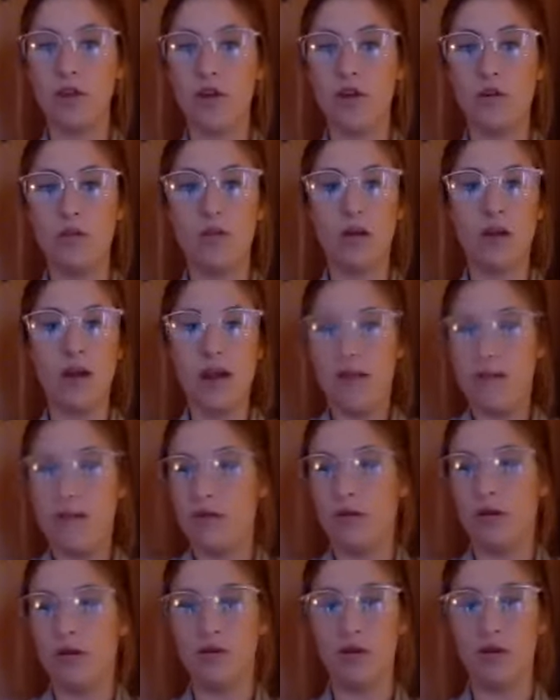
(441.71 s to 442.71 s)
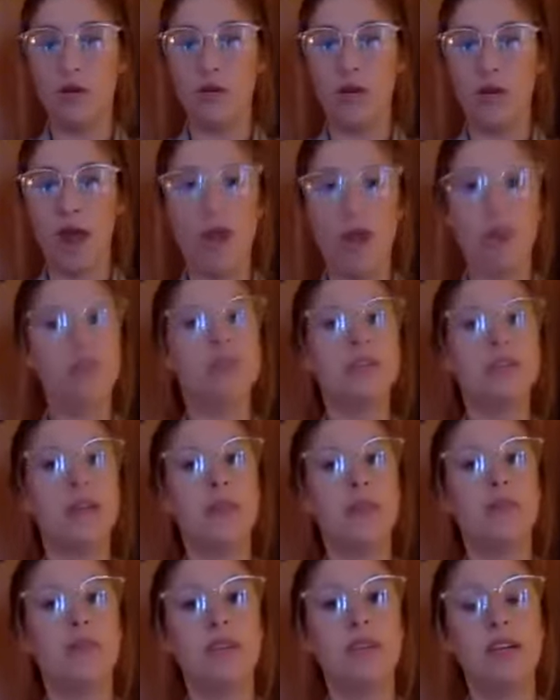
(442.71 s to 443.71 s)
home on everyone's own hours
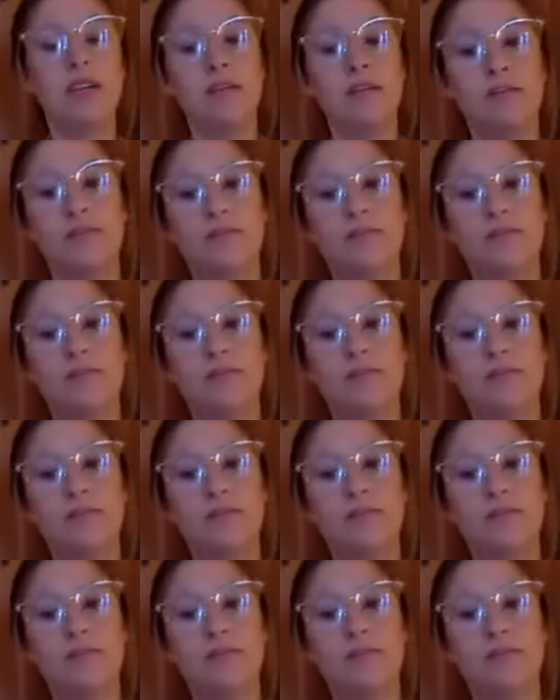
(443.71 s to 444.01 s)
type of deal.